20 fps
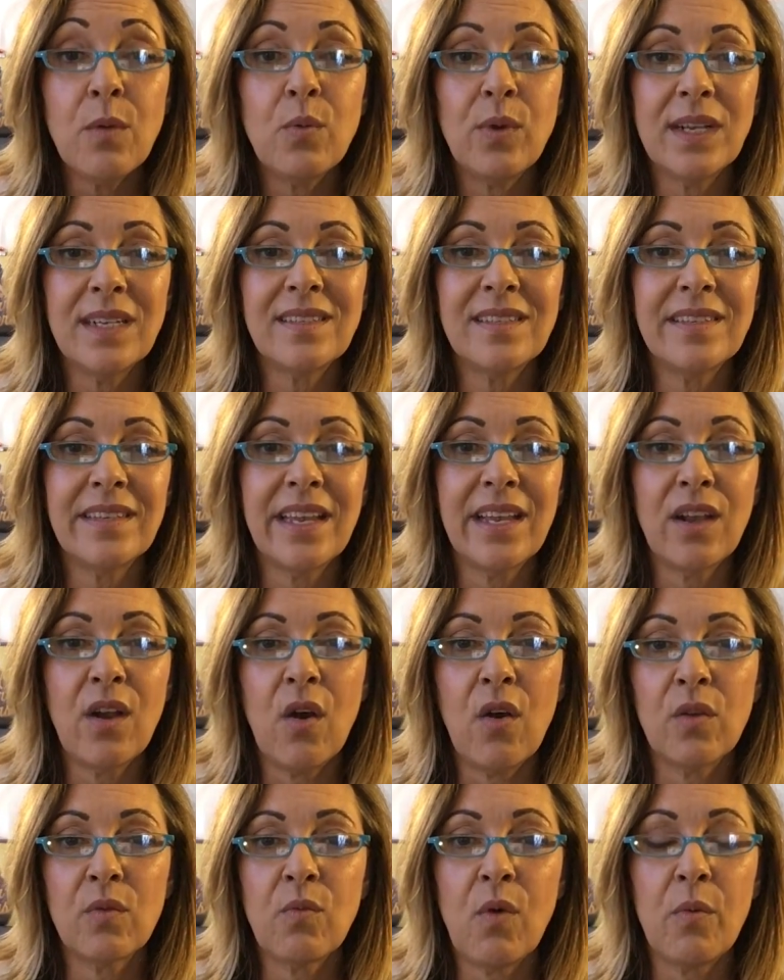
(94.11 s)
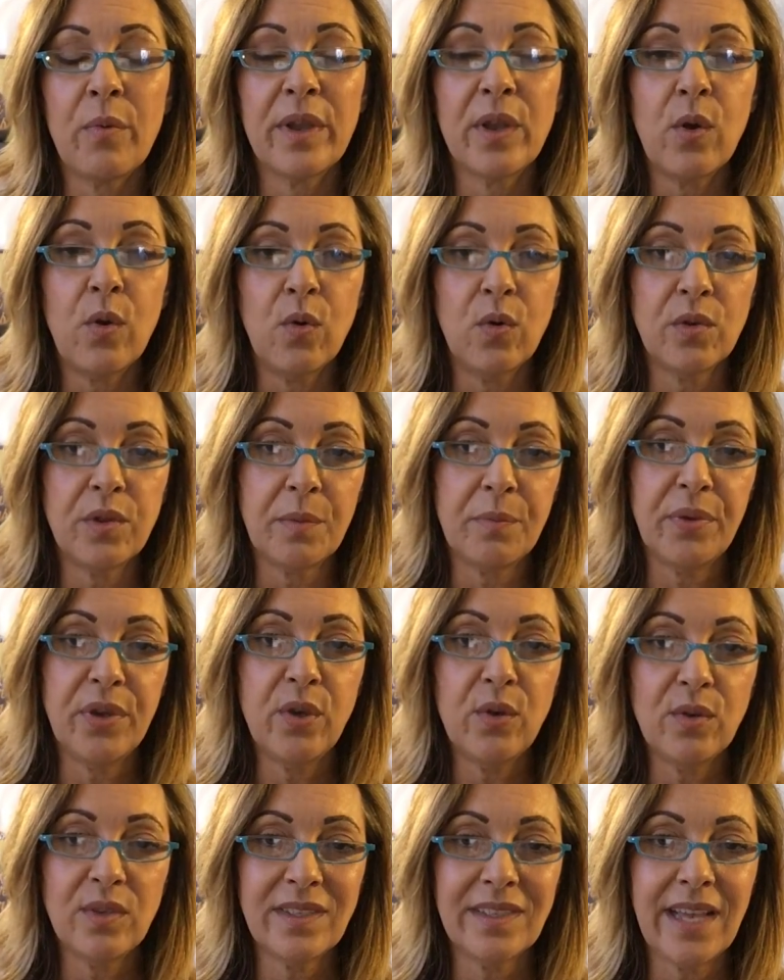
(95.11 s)
We sing on what we call the
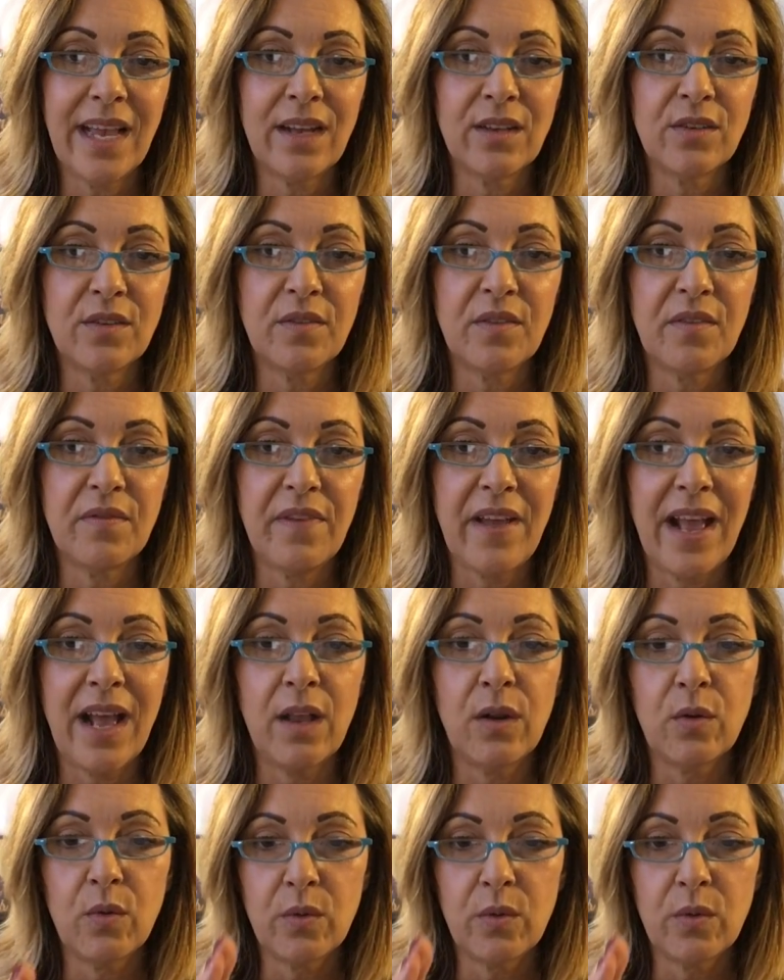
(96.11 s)
pure sound of the vowel,